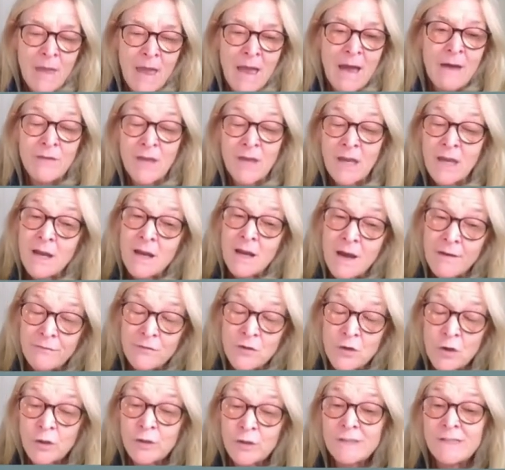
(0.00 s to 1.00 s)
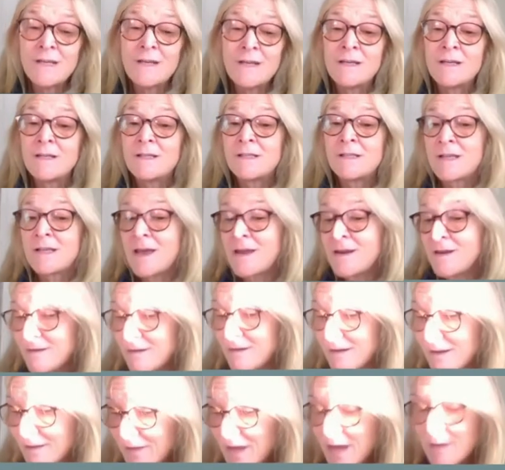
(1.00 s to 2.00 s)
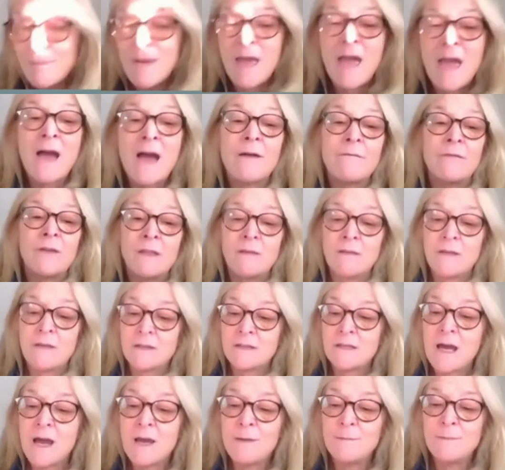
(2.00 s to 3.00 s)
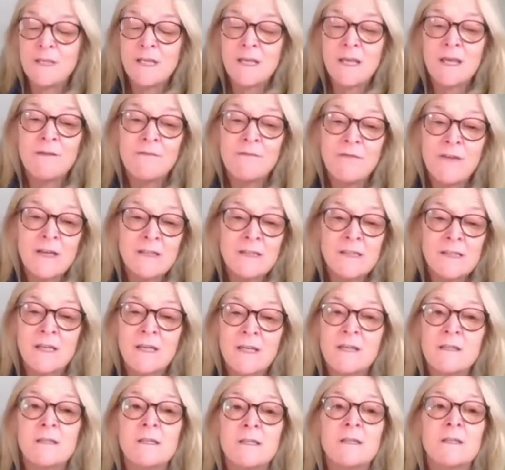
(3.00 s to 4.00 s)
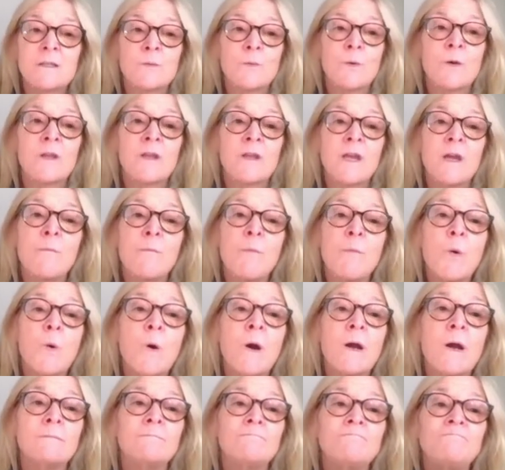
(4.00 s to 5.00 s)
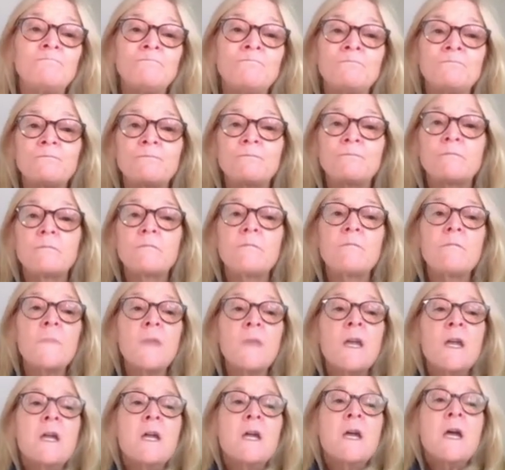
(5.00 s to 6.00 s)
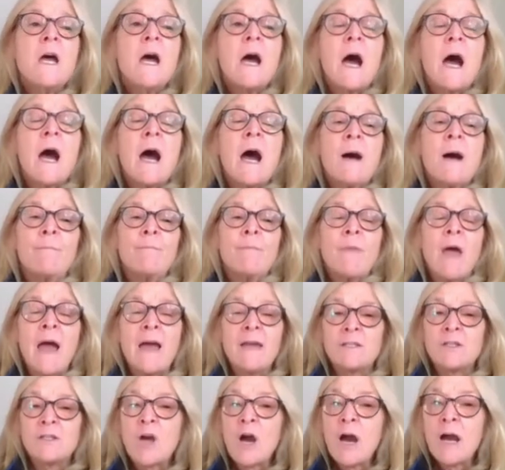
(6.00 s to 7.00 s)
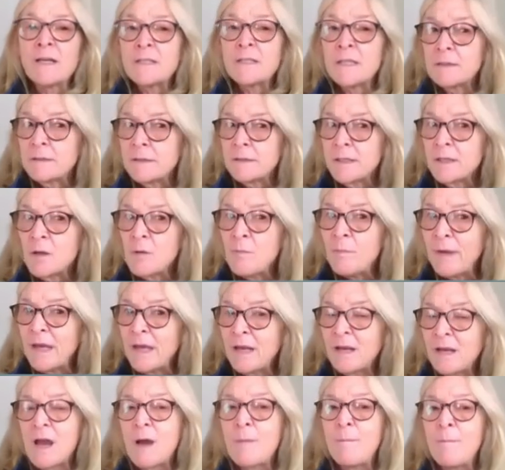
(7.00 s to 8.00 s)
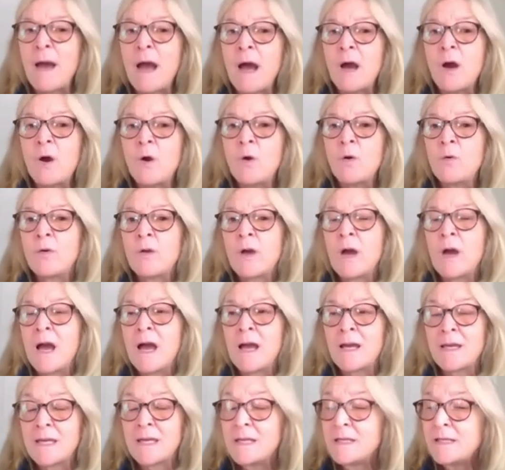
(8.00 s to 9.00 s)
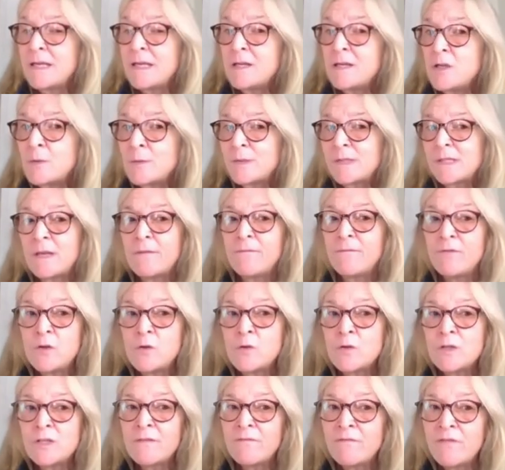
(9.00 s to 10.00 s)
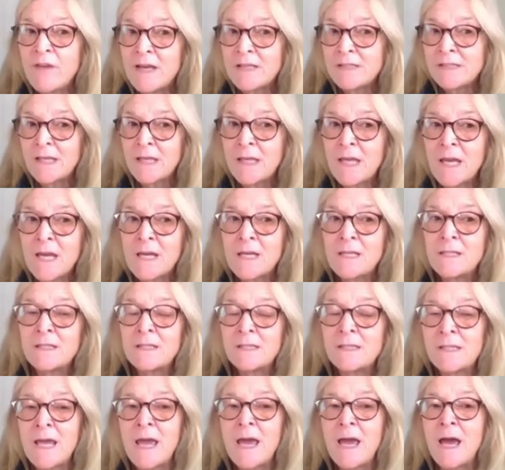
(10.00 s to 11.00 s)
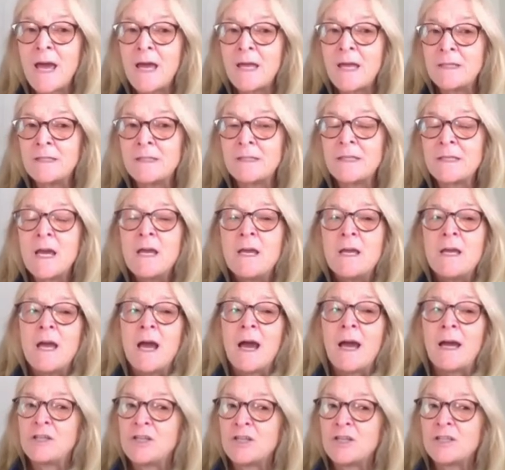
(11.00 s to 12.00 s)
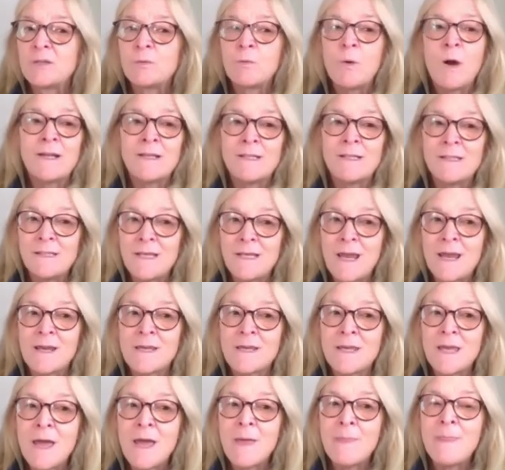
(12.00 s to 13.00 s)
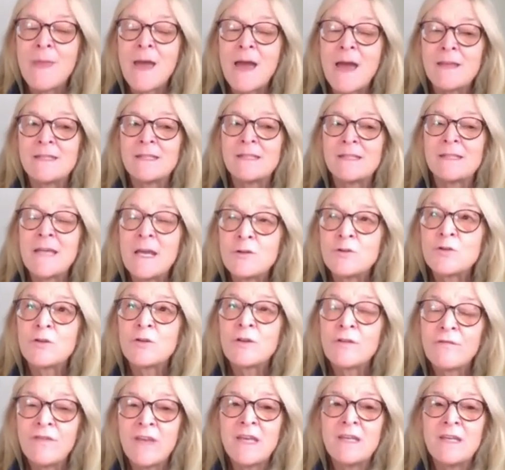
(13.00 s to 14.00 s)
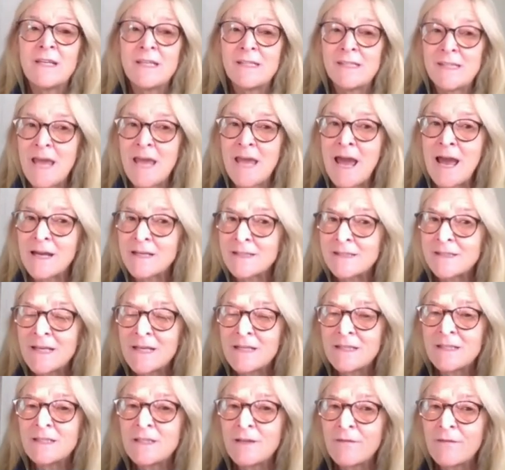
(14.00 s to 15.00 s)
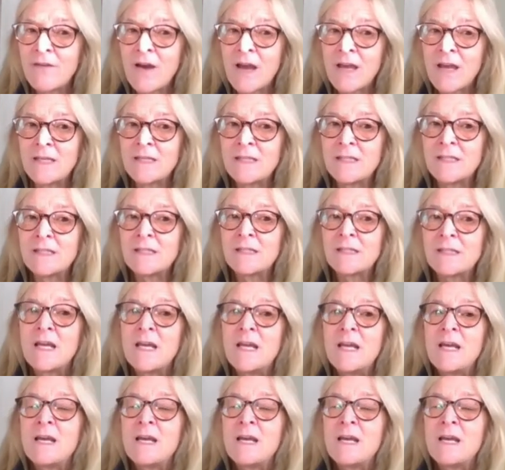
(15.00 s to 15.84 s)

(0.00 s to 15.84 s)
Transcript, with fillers: having enough nurses and them having the time to give vesicants is really important. Um, I talked a little bit about uh, continuous infusion vesicants, and I just want to say again that central venous access device